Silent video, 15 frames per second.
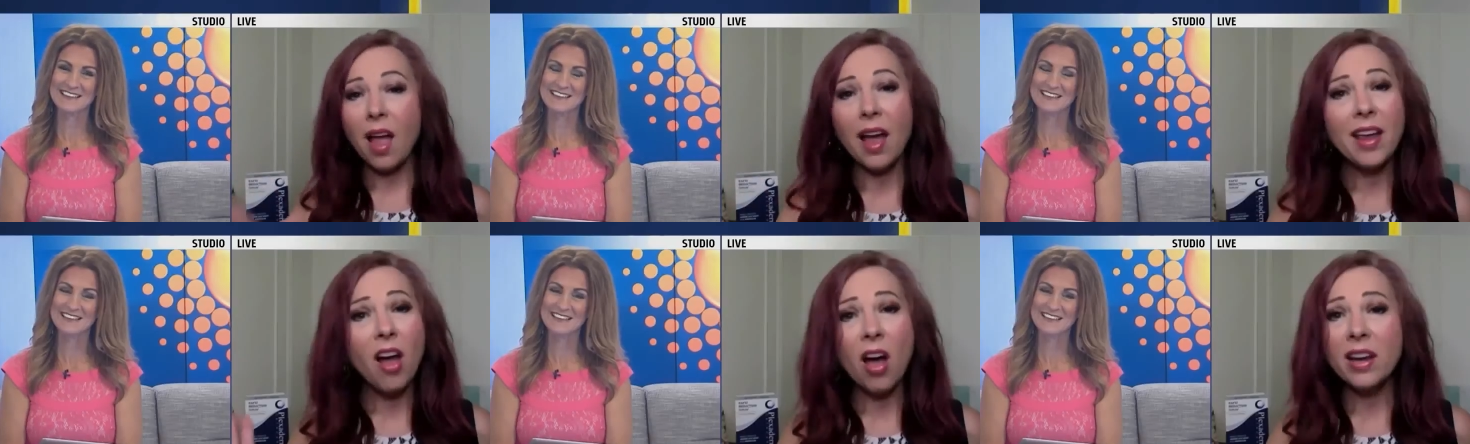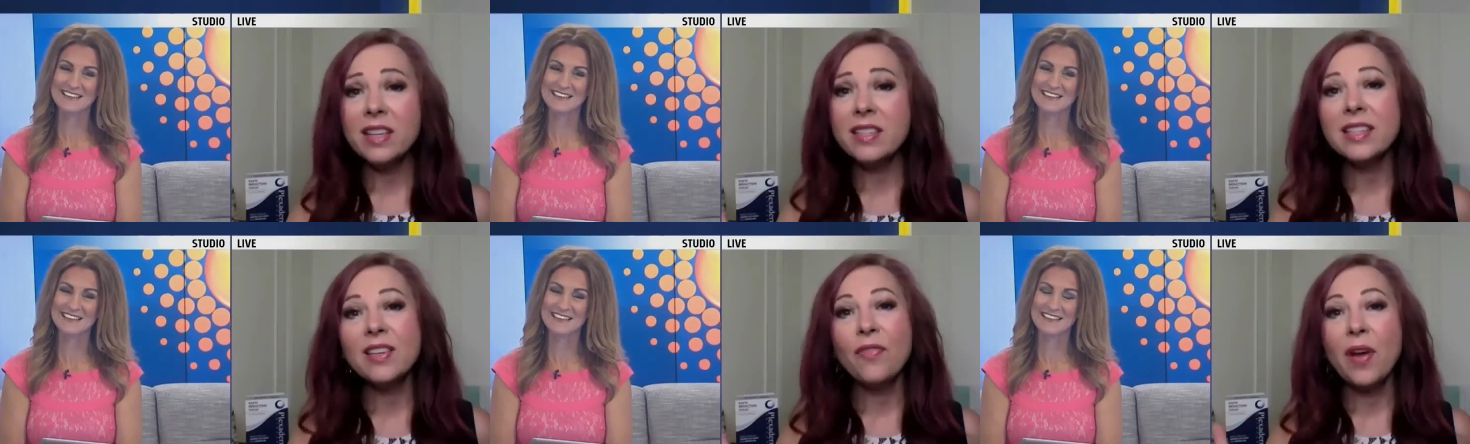Speaker 1: I
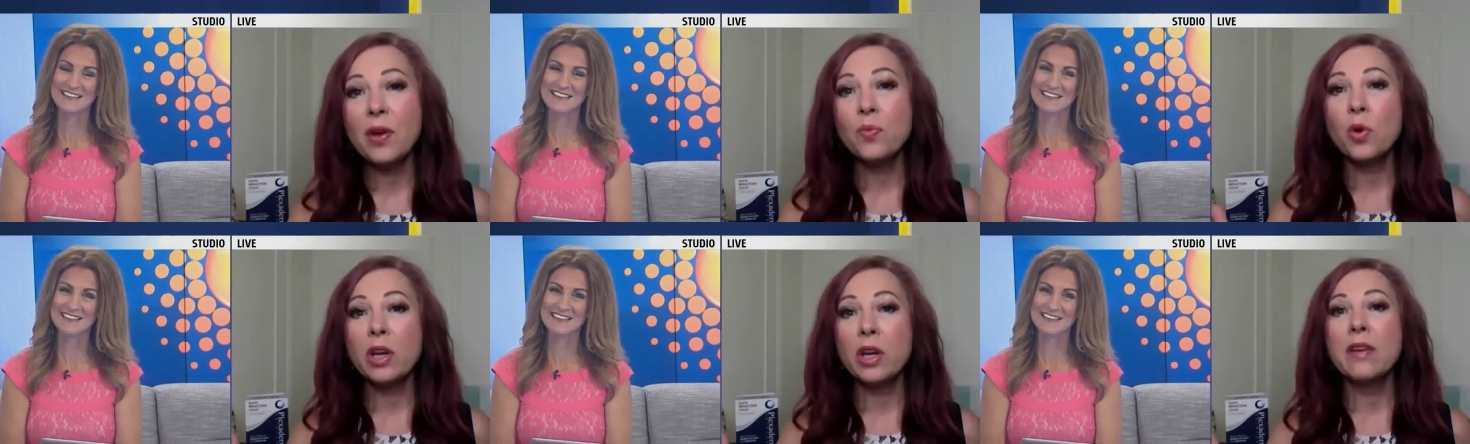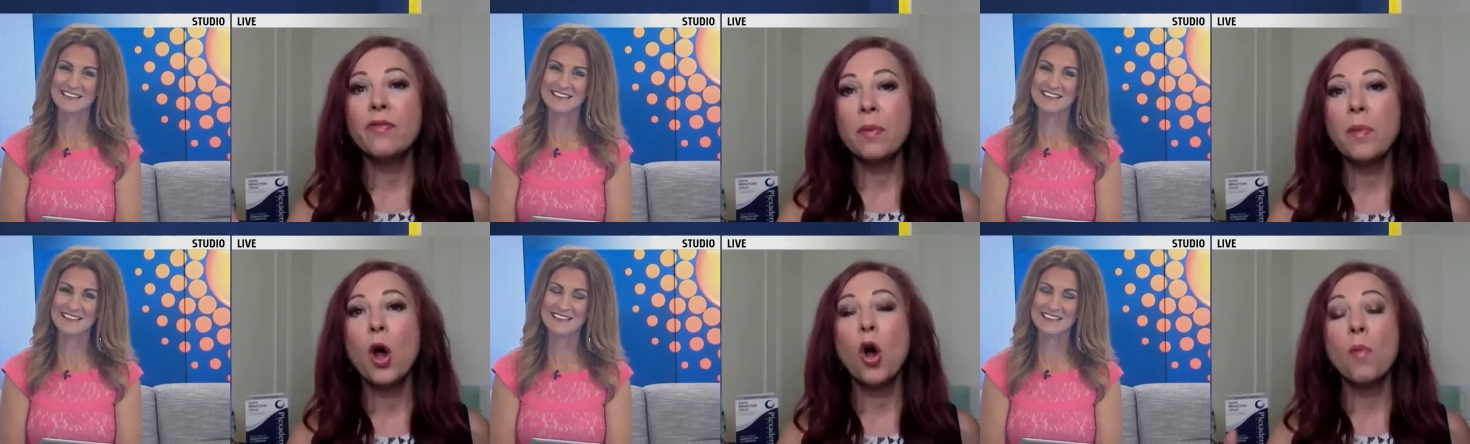honestly find working
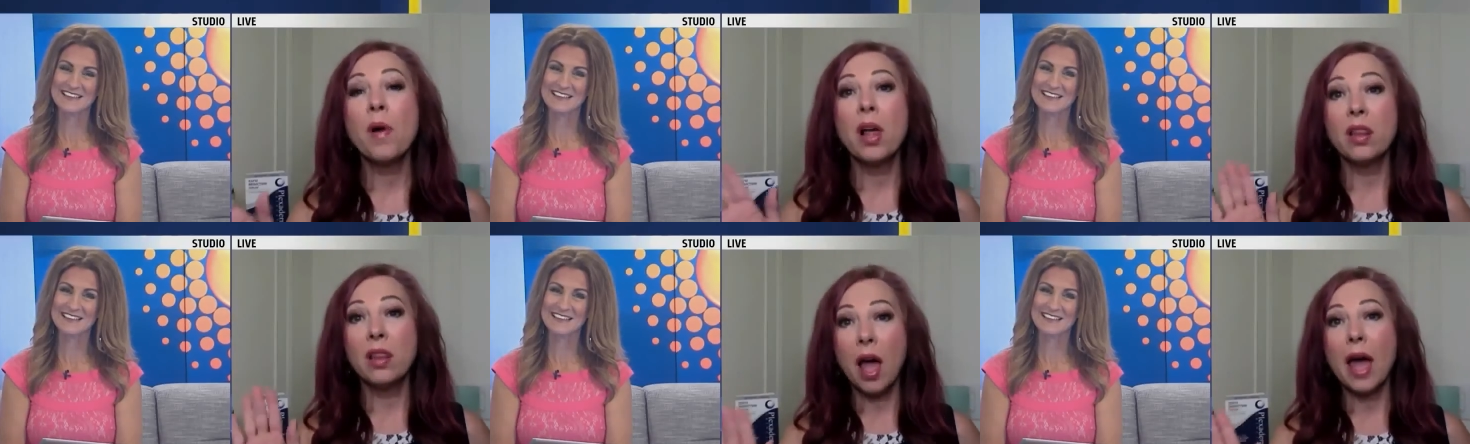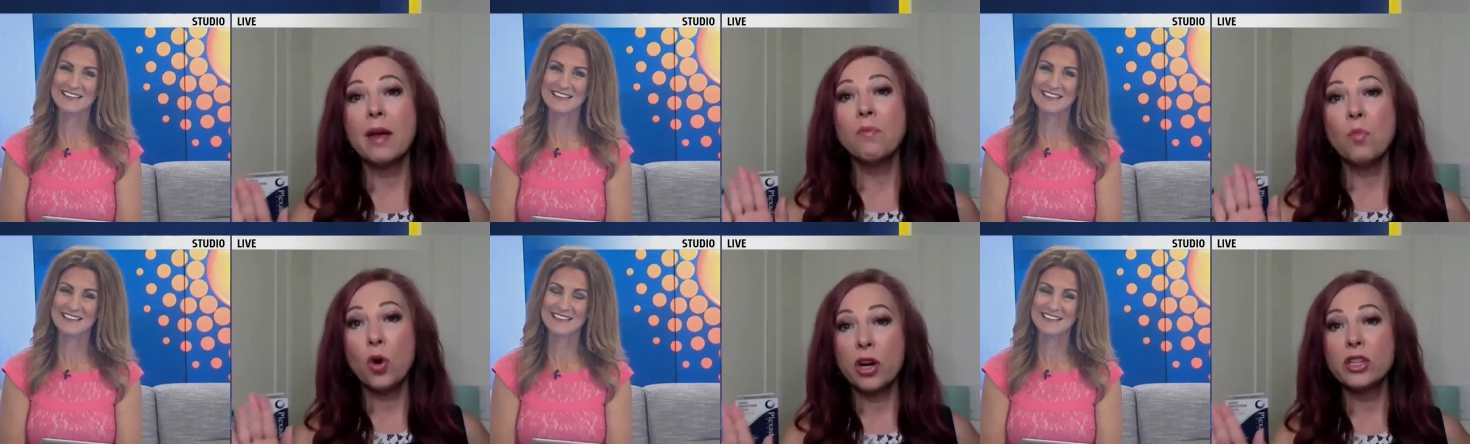from home a
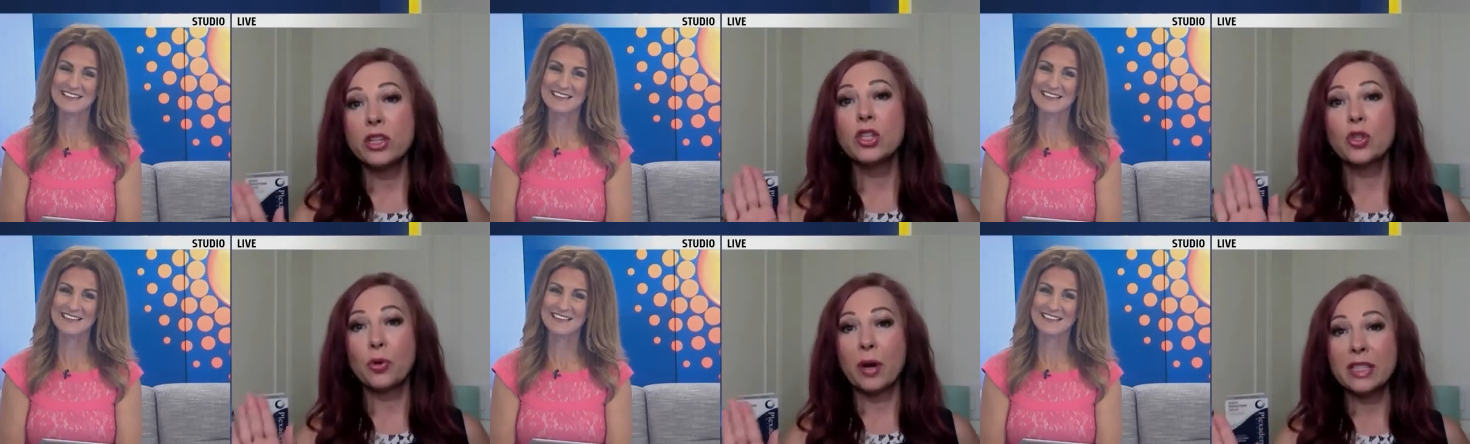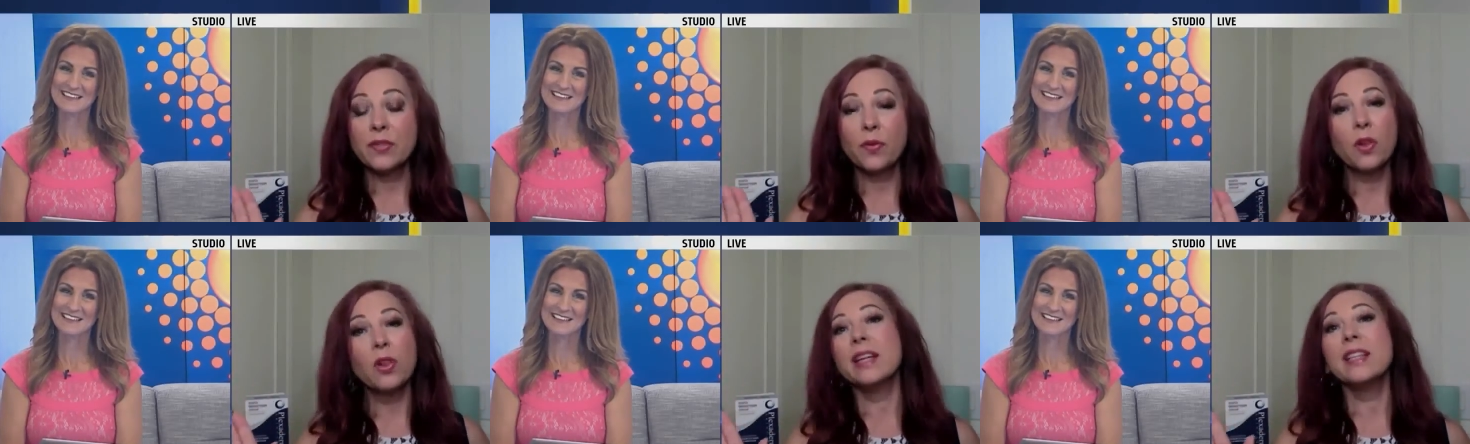lot more
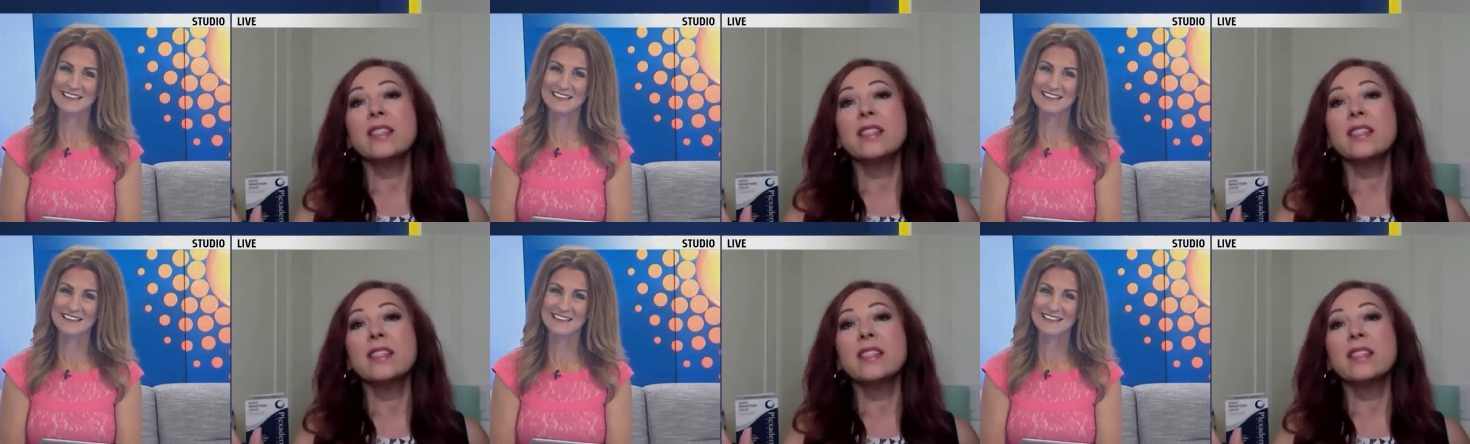stressful.